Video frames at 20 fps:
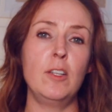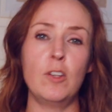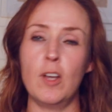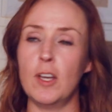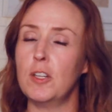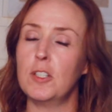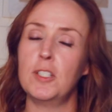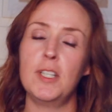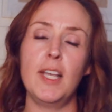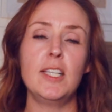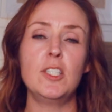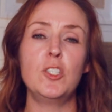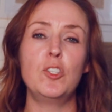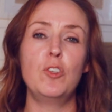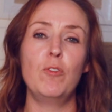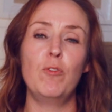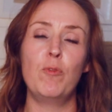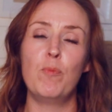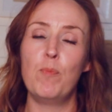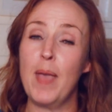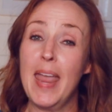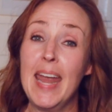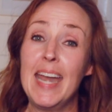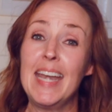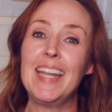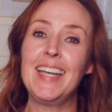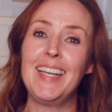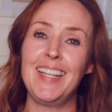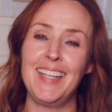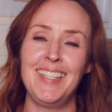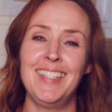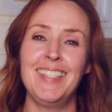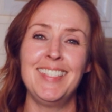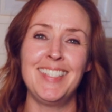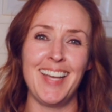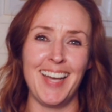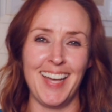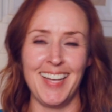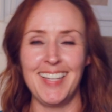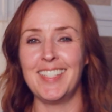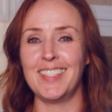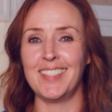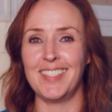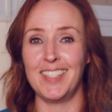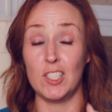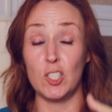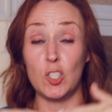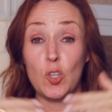you got your test, you've made it into Iceland.